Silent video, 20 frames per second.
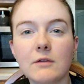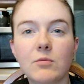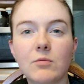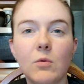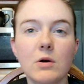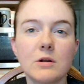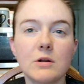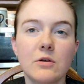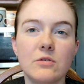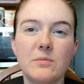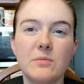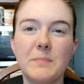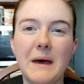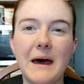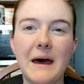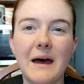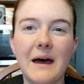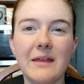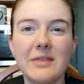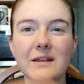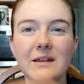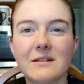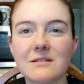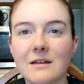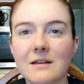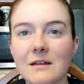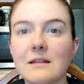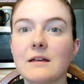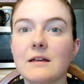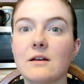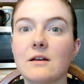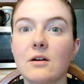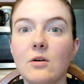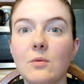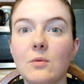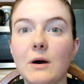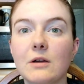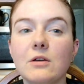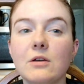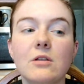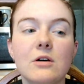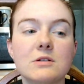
if one goes bad, then it's kind of like, oh wow, you